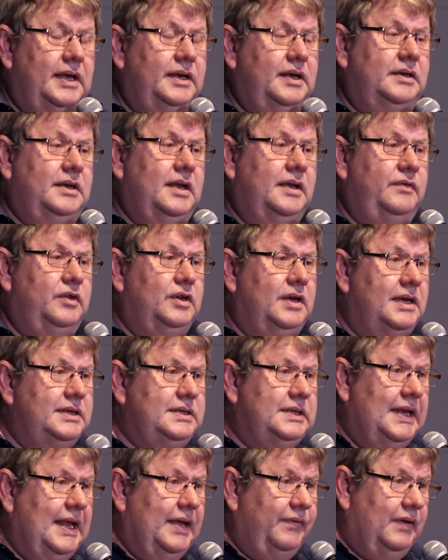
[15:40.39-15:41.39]
I don't know if you
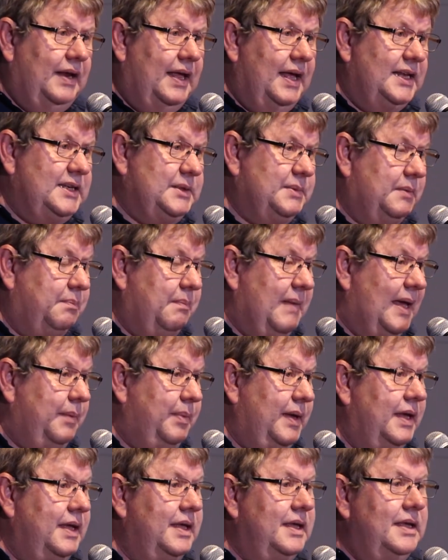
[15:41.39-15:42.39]
guys still have lions, but
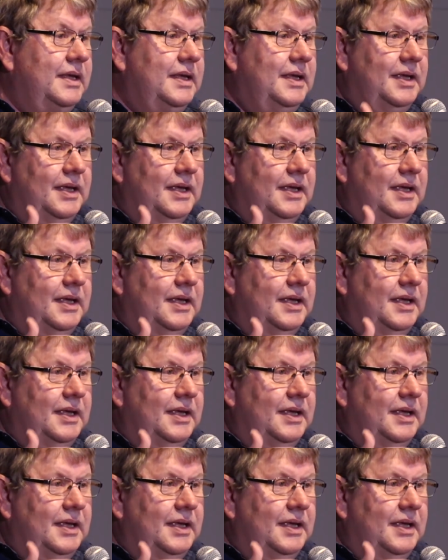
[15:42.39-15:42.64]
maybe,